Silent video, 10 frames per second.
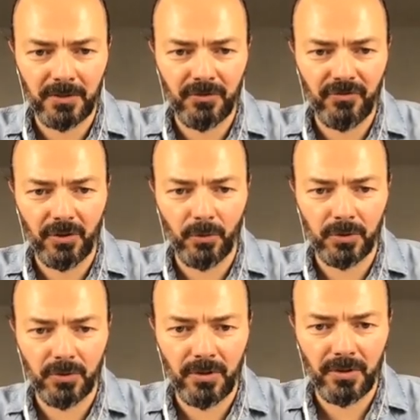to follow
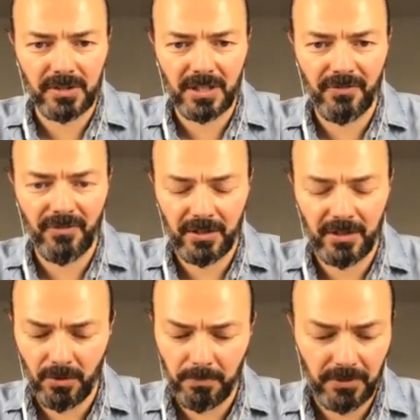the stuff that
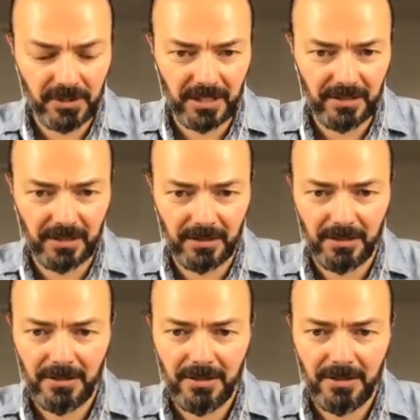you're presenting,